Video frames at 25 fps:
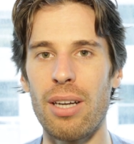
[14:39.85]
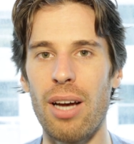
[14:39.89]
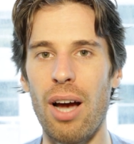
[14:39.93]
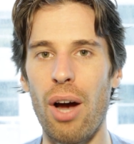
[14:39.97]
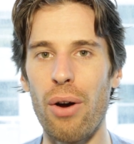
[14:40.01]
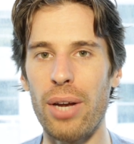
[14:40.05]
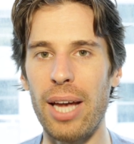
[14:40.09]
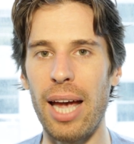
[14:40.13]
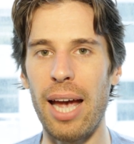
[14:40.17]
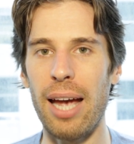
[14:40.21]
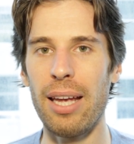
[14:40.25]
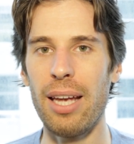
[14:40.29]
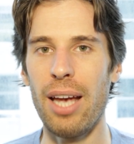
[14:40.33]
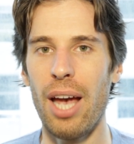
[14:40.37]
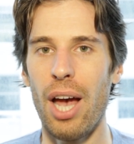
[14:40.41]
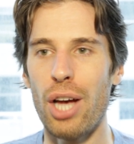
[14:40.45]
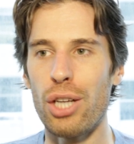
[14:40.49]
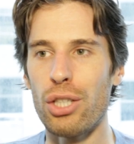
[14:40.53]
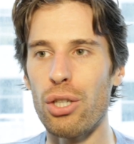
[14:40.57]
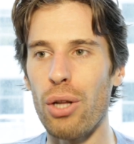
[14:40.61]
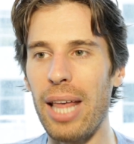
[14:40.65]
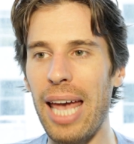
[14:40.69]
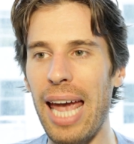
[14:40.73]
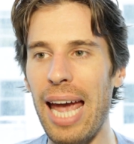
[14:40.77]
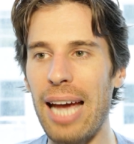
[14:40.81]
Okay,
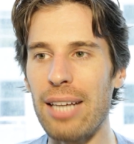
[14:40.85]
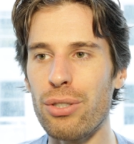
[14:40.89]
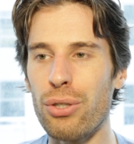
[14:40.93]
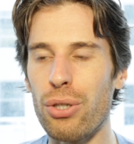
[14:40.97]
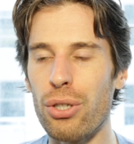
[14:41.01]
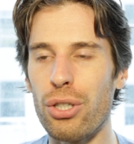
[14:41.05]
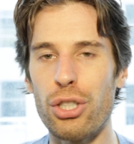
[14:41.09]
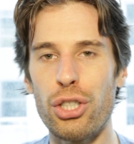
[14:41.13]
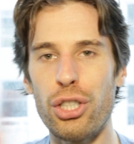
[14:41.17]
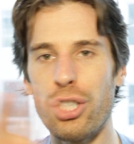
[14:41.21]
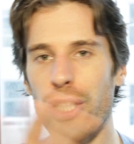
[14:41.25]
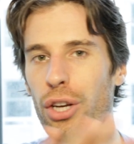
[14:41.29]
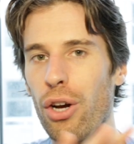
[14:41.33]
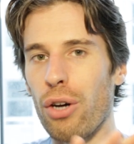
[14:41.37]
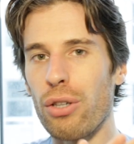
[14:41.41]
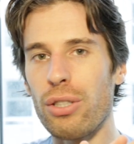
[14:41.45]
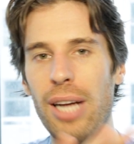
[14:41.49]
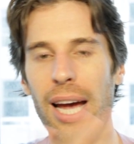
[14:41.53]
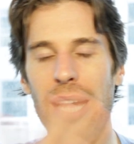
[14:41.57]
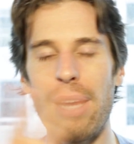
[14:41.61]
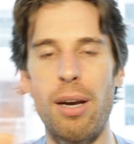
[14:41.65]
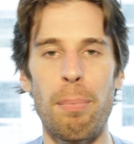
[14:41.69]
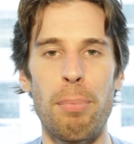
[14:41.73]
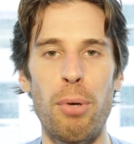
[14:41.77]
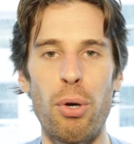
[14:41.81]
so they asked her, she goes,
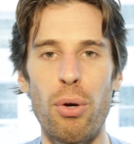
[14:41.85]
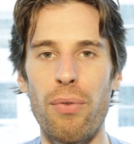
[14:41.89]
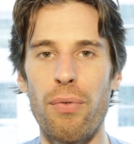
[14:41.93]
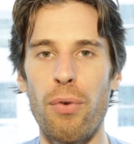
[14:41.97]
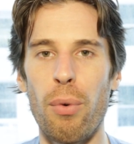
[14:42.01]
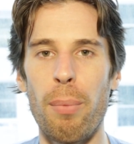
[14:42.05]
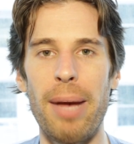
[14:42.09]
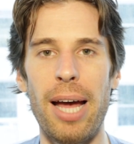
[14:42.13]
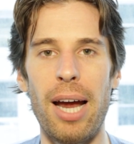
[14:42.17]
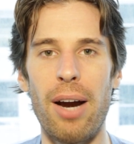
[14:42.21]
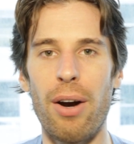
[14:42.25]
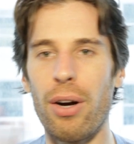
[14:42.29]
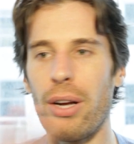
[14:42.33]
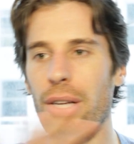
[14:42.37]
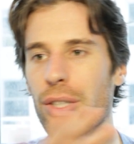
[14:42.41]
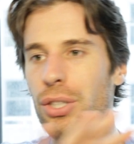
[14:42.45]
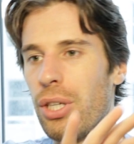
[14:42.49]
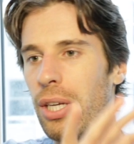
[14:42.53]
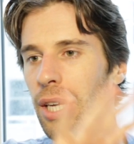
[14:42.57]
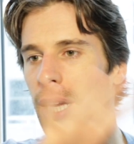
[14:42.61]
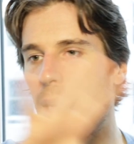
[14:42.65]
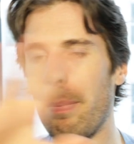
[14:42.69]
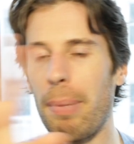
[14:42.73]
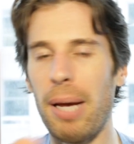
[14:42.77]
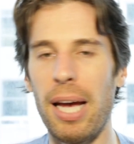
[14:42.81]
I had a beautiful marriage,
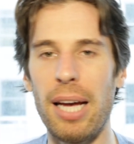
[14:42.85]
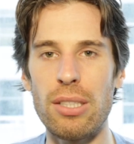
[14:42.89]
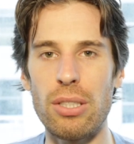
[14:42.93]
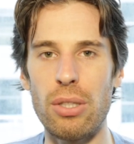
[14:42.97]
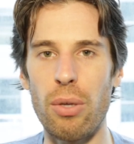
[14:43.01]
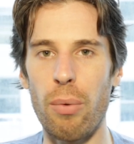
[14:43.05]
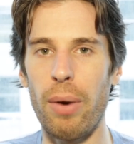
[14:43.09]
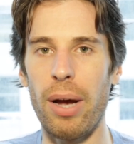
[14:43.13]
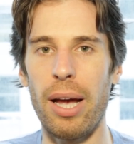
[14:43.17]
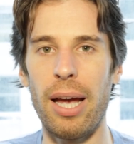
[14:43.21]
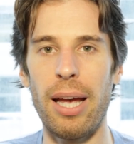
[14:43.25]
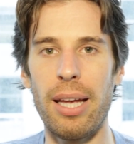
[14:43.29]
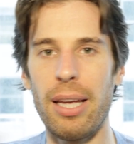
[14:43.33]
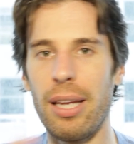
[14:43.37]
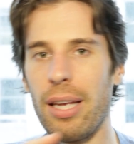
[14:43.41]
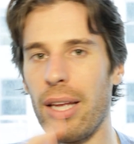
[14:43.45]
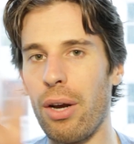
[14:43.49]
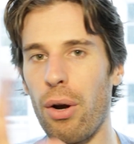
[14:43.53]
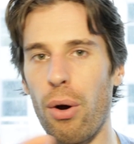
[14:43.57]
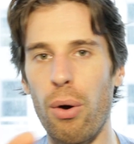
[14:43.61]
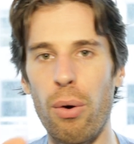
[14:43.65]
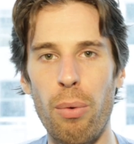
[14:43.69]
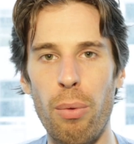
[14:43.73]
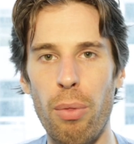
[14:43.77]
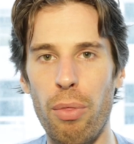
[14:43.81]
he passed away,
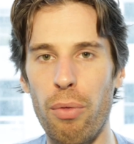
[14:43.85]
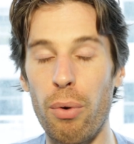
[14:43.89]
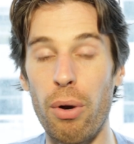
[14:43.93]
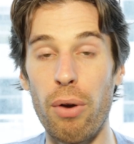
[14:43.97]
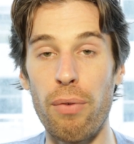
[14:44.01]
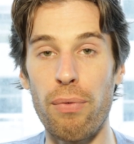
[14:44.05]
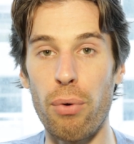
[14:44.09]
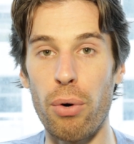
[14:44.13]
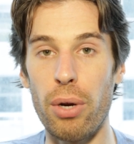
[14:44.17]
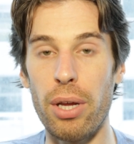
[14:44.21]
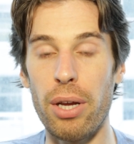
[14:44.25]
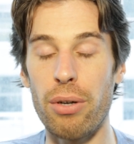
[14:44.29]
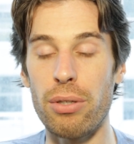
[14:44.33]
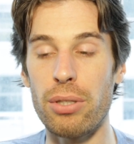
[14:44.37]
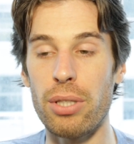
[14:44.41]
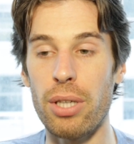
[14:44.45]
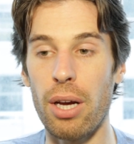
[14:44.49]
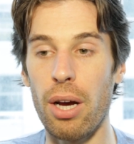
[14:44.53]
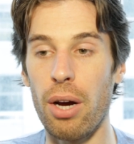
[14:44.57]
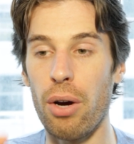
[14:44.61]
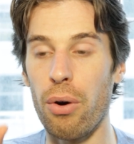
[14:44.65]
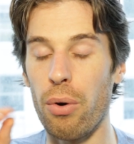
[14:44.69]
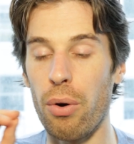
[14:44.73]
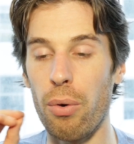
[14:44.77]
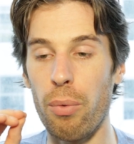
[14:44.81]
3 or 4 years
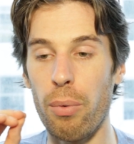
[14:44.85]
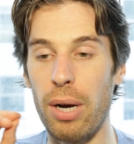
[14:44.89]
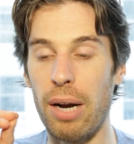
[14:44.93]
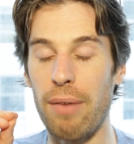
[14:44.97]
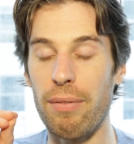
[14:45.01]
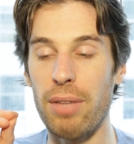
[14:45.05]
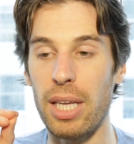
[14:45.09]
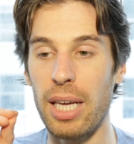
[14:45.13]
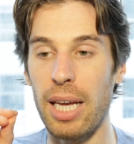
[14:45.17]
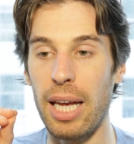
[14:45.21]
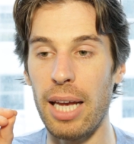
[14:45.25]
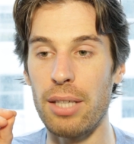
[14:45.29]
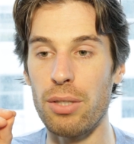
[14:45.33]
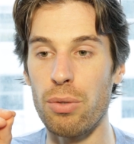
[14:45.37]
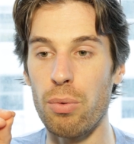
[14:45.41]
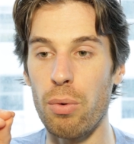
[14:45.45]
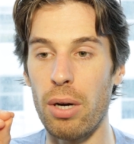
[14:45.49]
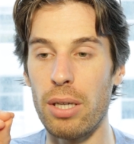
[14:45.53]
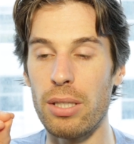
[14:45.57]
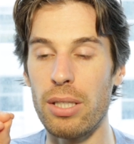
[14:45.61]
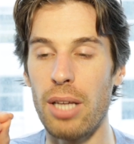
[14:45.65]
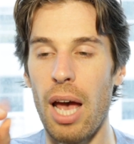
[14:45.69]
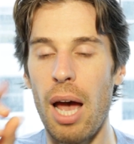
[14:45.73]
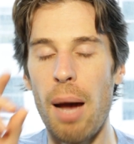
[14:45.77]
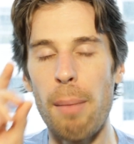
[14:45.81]
ago or whatever the case
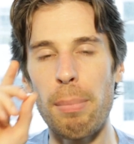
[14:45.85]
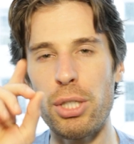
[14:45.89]
was.